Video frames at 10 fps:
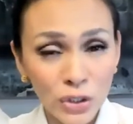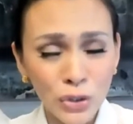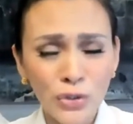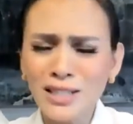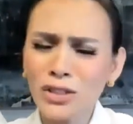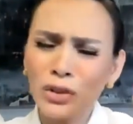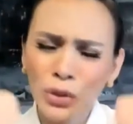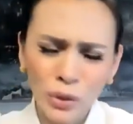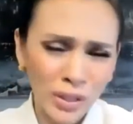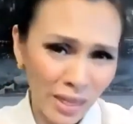So that's a
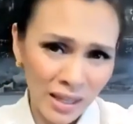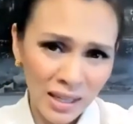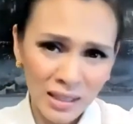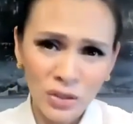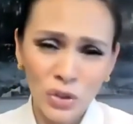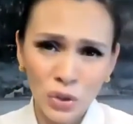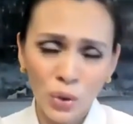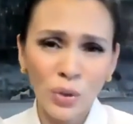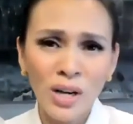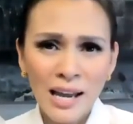good thing, just
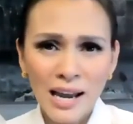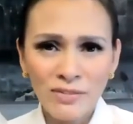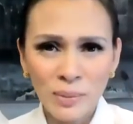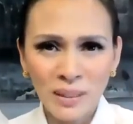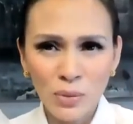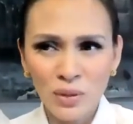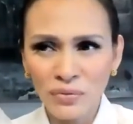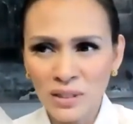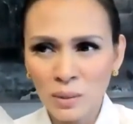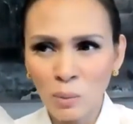so everybody will
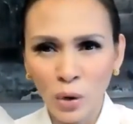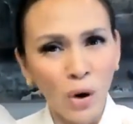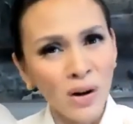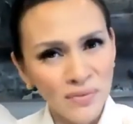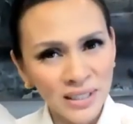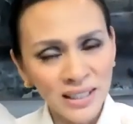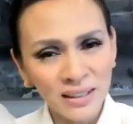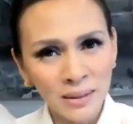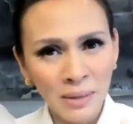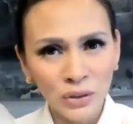feel more confident
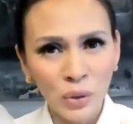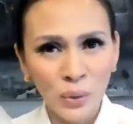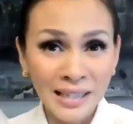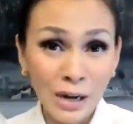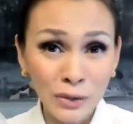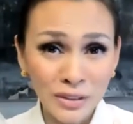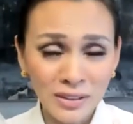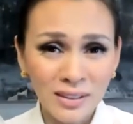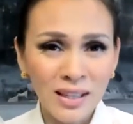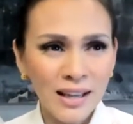about going out
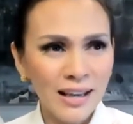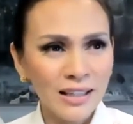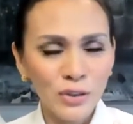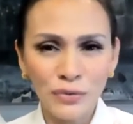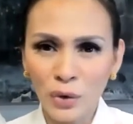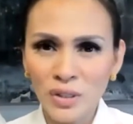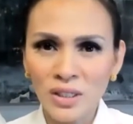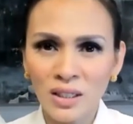and, of course,